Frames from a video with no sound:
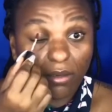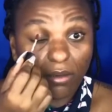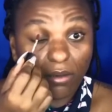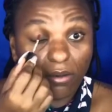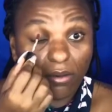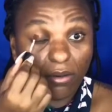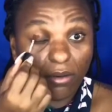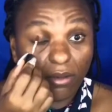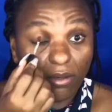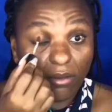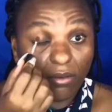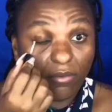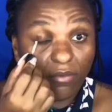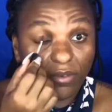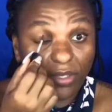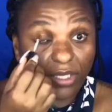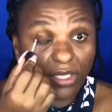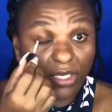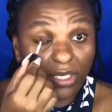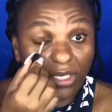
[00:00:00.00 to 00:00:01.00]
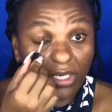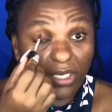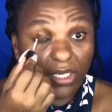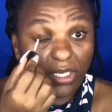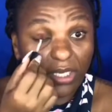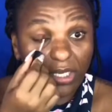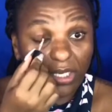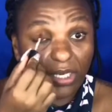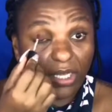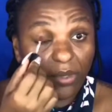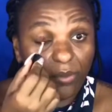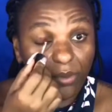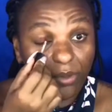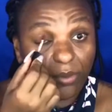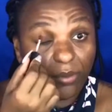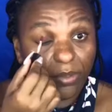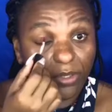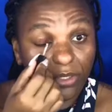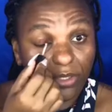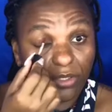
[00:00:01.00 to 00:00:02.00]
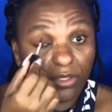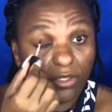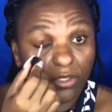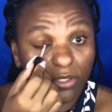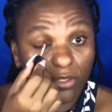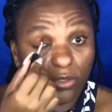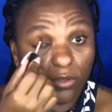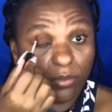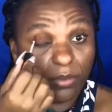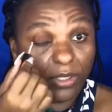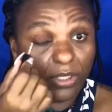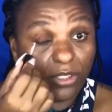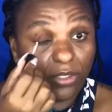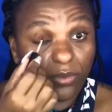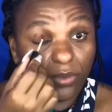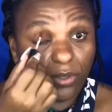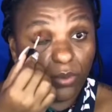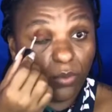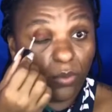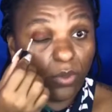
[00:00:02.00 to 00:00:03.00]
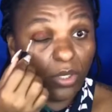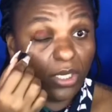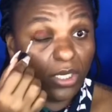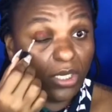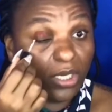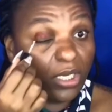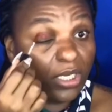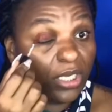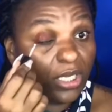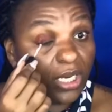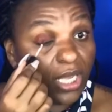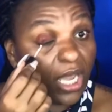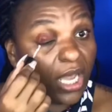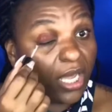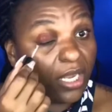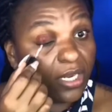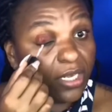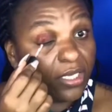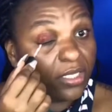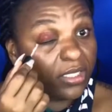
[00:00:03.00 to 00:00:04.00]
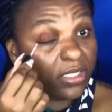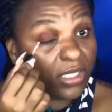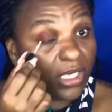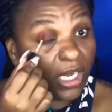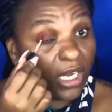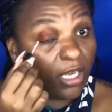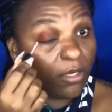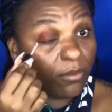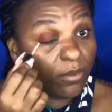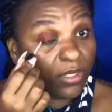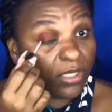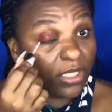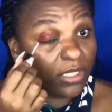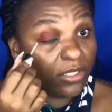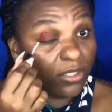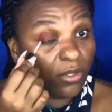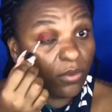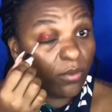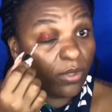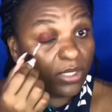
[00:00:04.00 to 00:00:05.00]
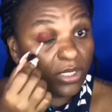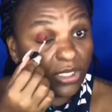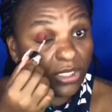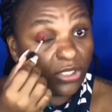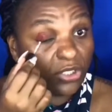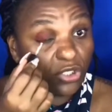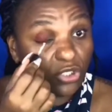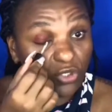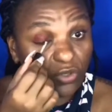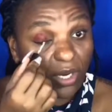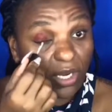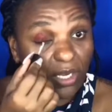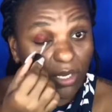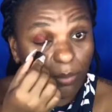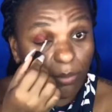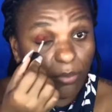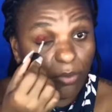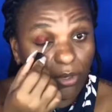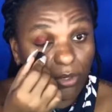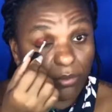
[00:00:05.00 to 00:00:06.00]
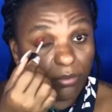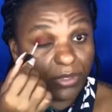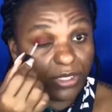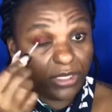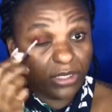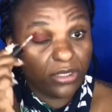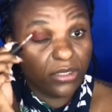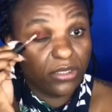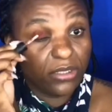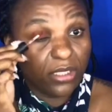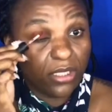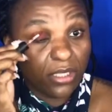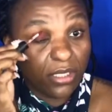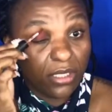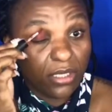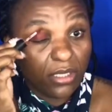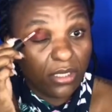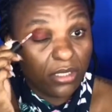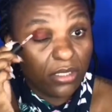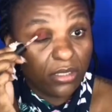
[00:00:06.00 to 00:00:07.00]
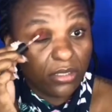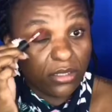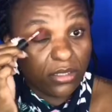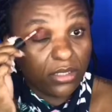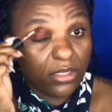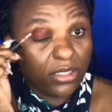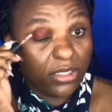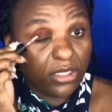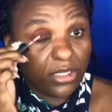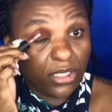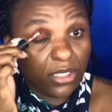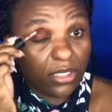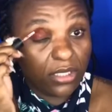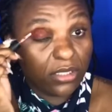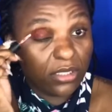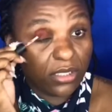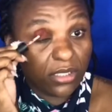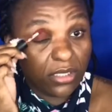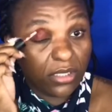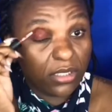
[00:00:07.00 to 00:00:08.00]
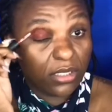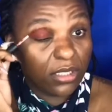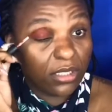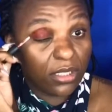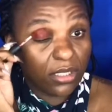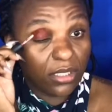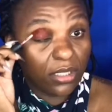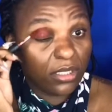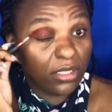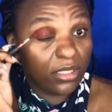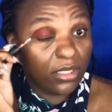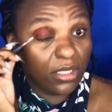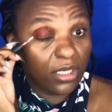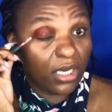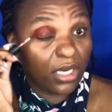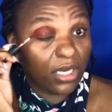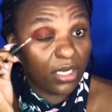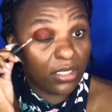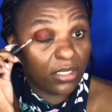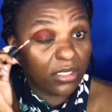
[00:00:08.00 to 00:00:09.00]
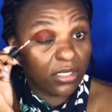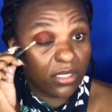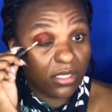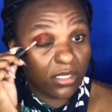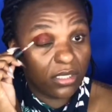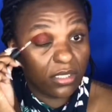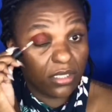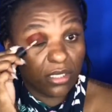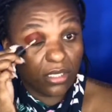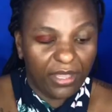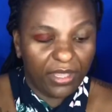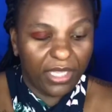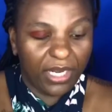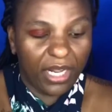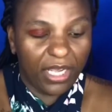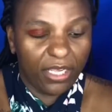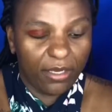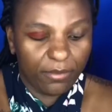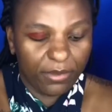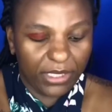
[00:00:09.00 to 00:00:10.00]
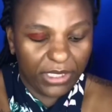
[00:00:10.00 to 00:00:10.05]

all over the lid, and we're going to be doing one lid at a time because I don't want this to dry up on me just yet. Then I am